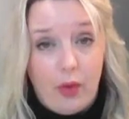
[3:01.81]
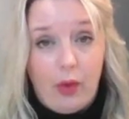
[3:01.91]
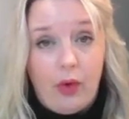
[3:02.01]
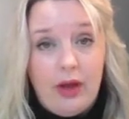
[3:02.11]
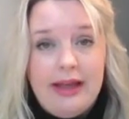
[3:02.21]

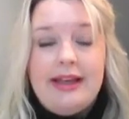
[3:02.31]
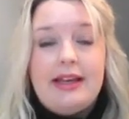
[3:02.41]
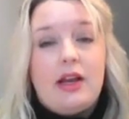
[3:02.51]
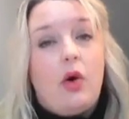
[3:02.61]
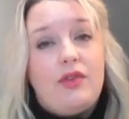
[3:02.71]
for.
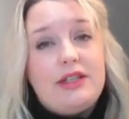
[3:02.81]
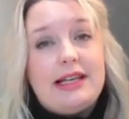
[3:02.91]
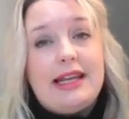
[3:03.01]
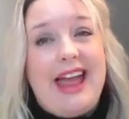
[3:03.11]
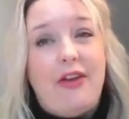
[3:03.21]
Now,
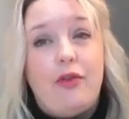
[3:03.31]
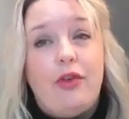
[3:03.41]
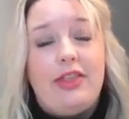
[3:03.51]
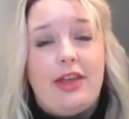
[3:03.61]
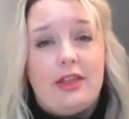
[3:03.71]
obviously,
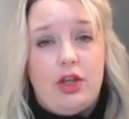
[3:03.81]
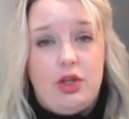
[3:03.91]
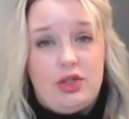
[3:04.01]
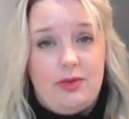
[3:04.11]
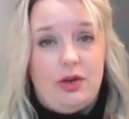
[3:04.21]
everything that
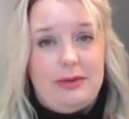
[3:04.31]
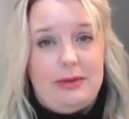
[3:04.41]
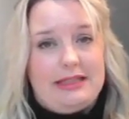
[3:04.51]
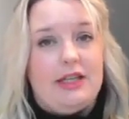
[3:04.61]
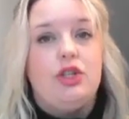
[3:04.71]
you do in your
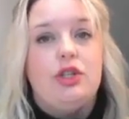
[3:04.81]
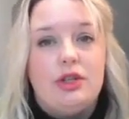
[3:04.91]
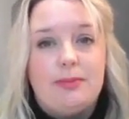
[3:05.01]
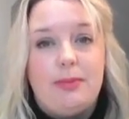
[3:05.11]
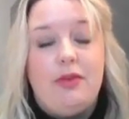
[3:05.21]
business
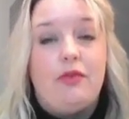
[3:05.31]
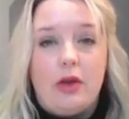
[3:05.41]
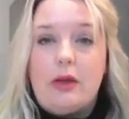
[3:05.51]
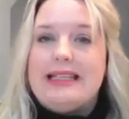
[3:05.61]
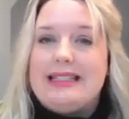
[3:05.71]
should be
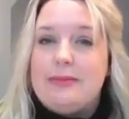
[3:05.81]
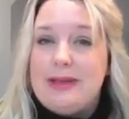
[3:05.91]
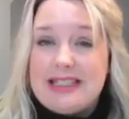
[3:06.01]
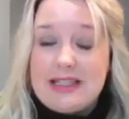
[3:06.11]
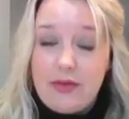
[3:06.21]
focused
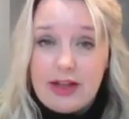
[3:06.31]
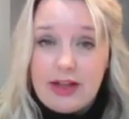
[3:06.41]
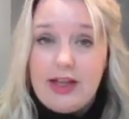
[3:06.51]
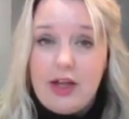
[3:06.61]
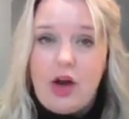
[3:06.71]

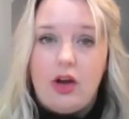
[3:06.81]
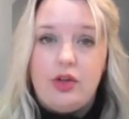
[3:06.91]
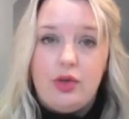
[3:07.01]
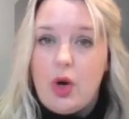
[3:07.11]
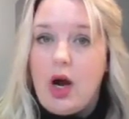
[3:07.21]
specifically
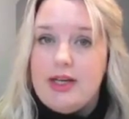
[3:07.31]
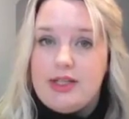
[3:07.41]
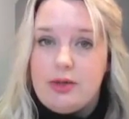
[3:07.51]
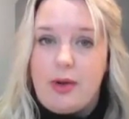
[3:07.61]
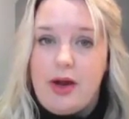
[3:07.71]
on your
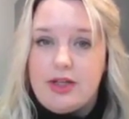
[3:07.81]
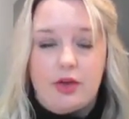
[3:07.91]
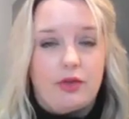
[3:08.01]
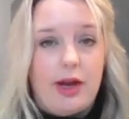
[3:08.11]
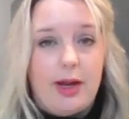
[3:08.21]
ideal bride
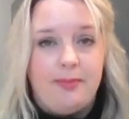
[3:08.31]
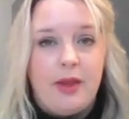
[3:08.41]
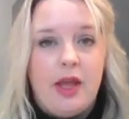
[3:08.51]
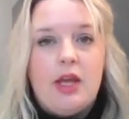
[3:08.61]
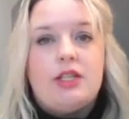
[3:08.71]
and groom.
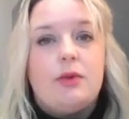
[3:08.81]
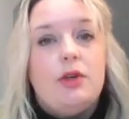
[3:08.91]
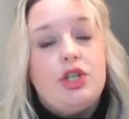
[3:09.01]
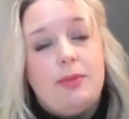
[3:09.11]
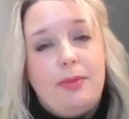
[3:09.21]
So
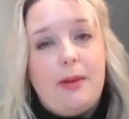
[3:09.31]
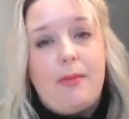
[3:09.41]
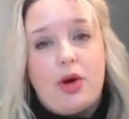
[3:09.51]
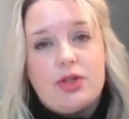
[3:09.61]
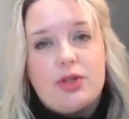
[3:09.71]
it should be a
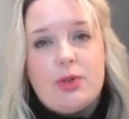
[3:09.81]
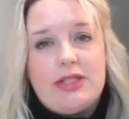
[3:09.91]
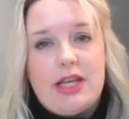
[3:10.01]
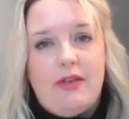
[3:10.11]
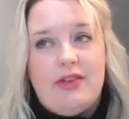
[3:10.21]
product or
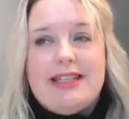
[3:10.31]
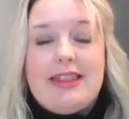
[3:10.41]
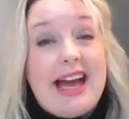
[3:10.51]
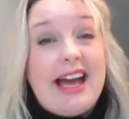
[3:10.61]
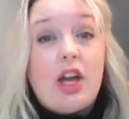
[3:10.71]
service
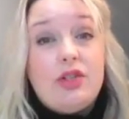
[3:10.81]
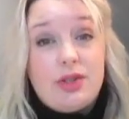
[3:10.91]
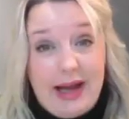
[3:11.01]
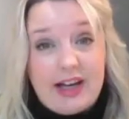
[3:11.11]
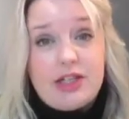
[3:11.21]
that they're
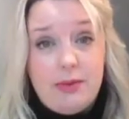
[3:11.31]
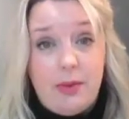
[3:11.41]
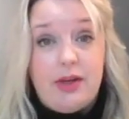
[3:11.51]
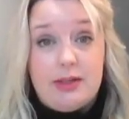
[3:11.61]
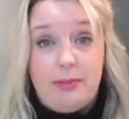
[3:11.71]
going to actually
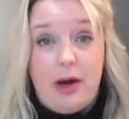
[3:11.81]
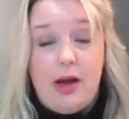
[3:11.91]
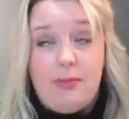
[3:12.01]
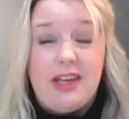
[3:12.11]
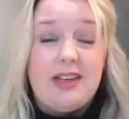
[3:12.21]
want to
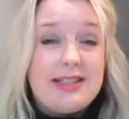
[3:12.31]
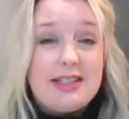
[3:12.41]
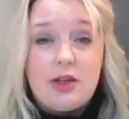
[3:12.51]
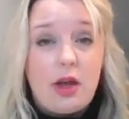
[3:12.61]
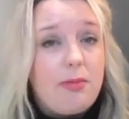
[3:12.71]
buy, because
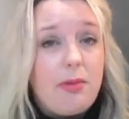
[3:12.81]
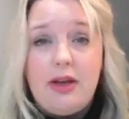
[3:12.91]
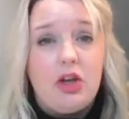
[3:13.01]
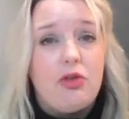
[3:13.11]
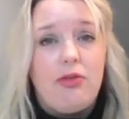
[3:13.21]
there's no
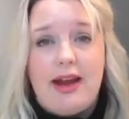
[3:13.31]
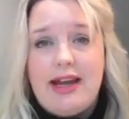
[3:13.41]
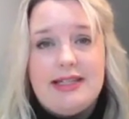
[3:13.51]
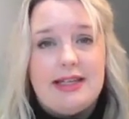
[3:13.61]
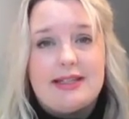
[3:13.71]
point in
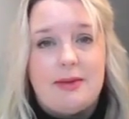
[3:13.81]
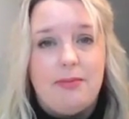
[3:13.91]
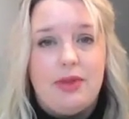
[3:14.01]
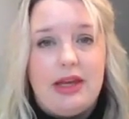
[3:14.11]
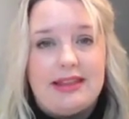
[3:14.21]
creating
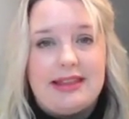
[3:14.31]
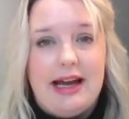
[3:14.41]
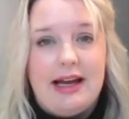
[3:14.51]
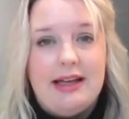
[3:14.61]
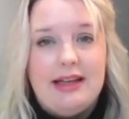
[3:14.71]
something
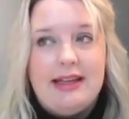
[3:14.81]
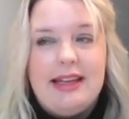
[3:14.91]
that